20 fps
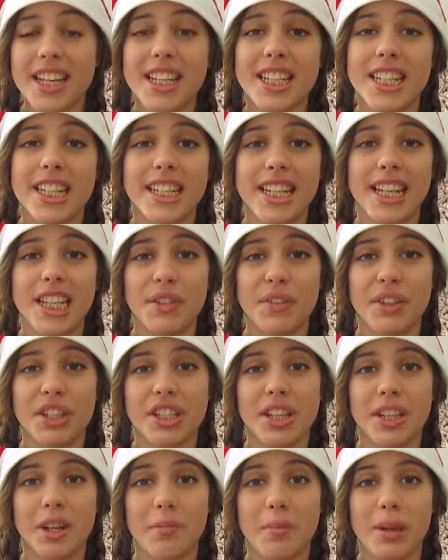Today's video is
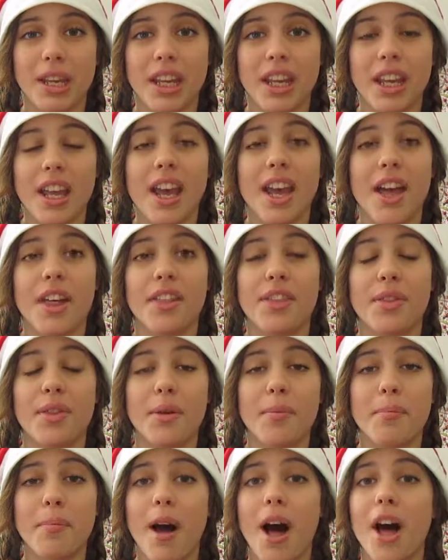going to be the
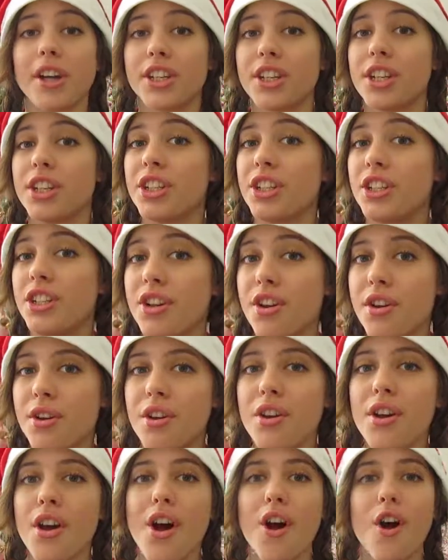part
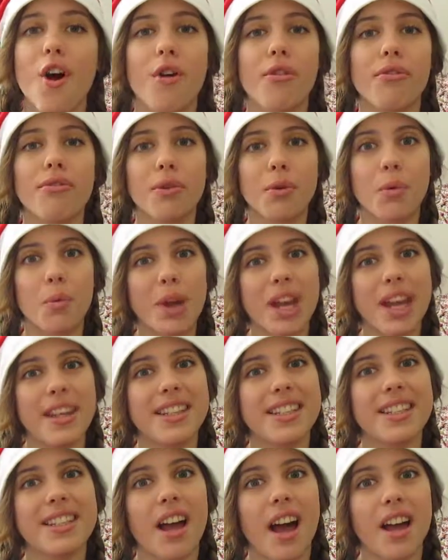2 of the
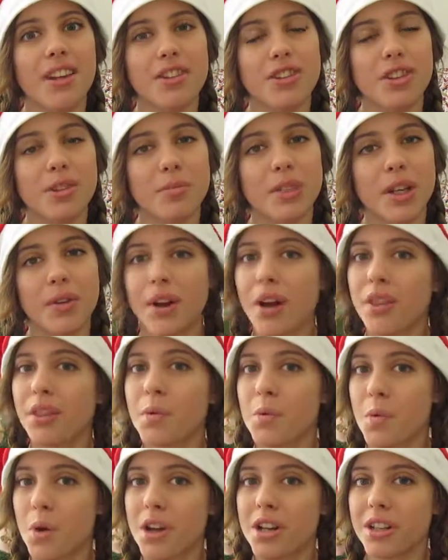weirdest customs around the
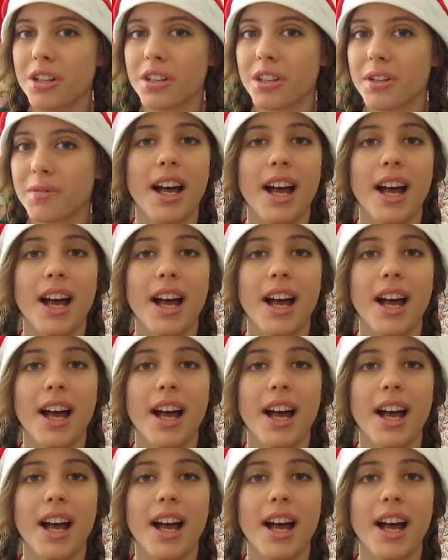world.